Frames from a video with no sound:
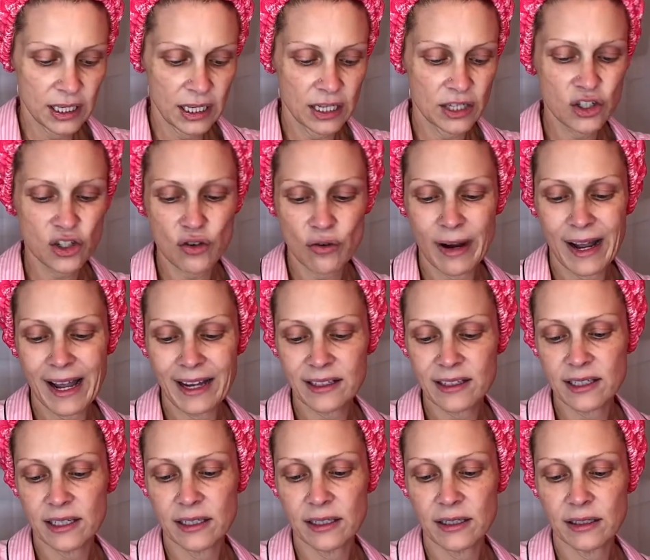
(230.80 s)

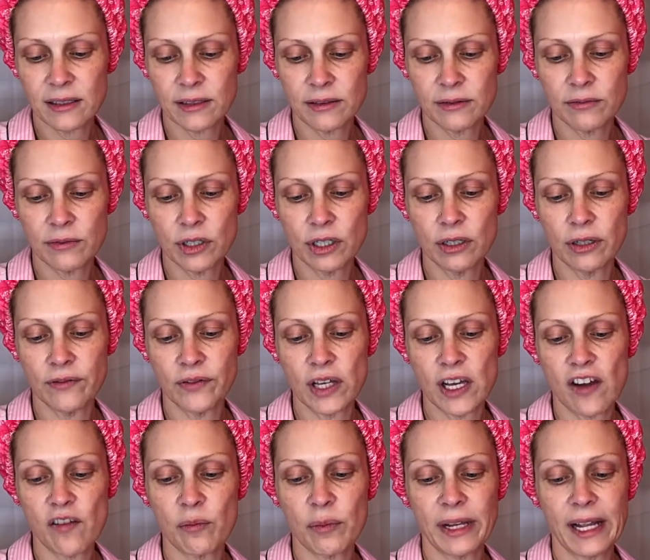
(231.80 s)
extract, you know, if
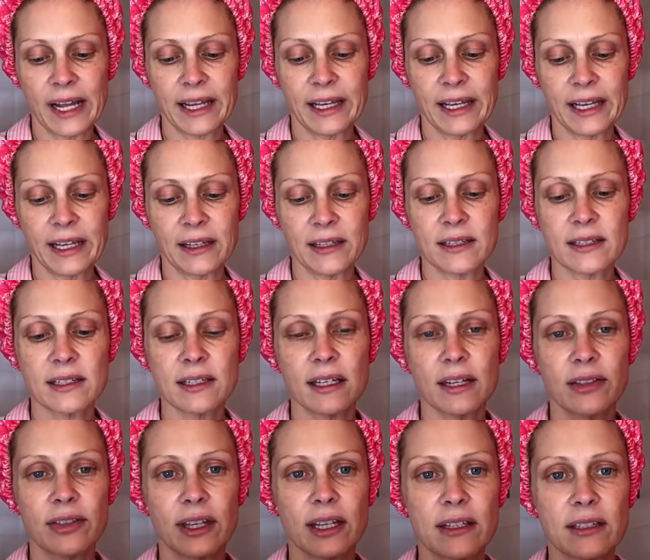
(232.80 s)
you have blackheads
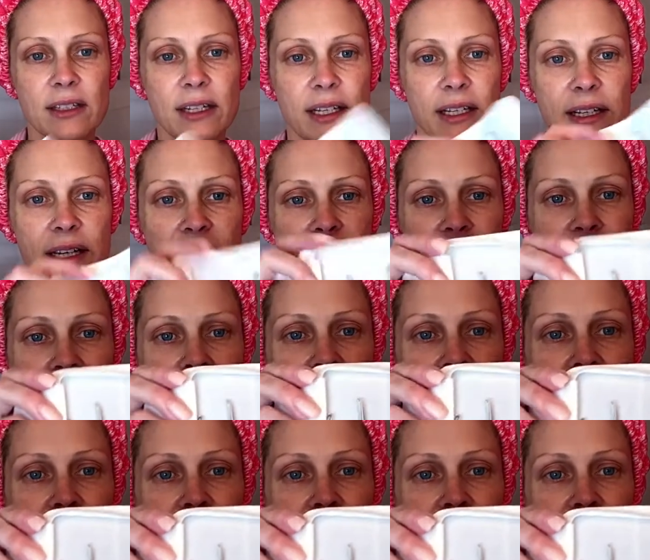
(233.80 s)
and things like that,